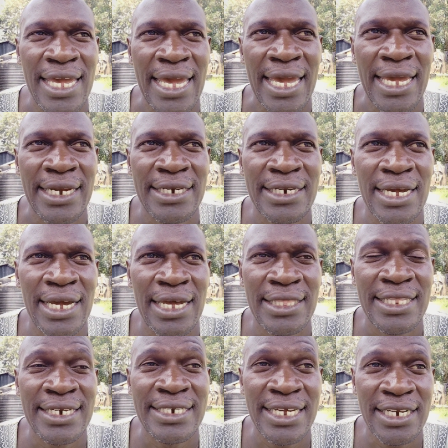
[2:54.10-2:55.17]
And
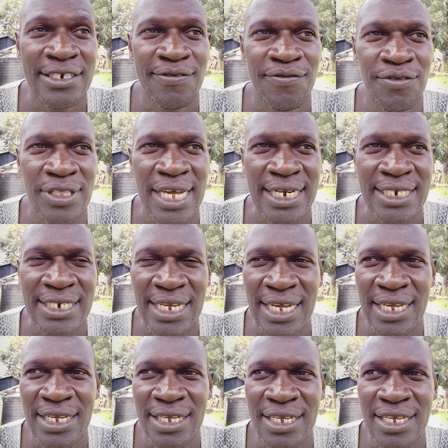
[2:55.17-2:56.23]
the date for that
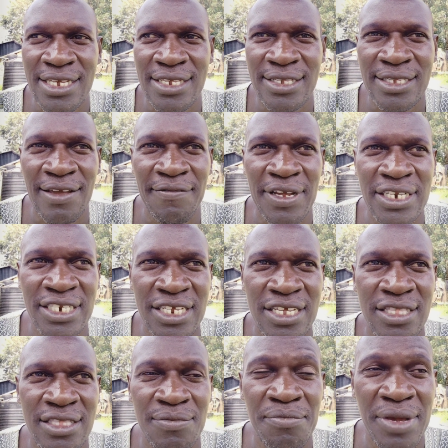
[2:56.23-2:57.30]
day is
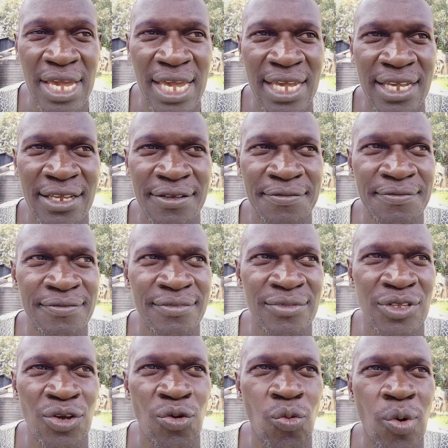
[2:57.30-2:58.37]
17th May
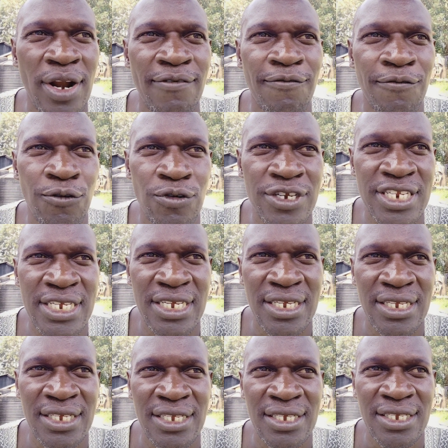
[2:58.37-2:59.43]
140
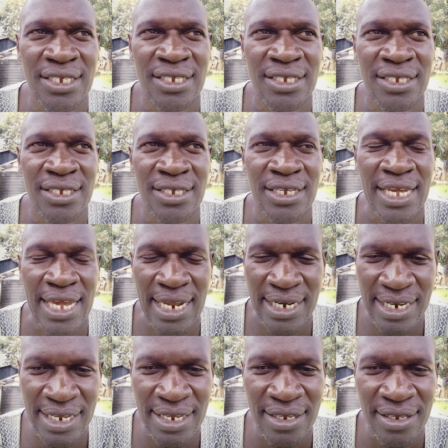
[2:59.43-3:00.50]

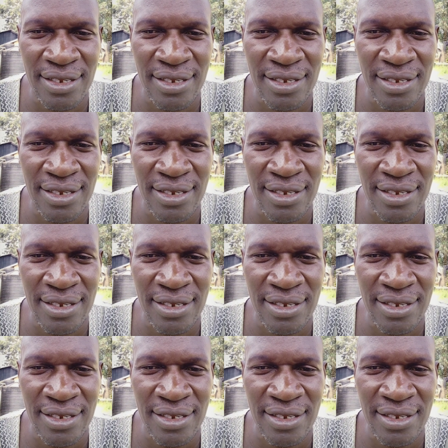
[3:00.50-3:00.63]
AD.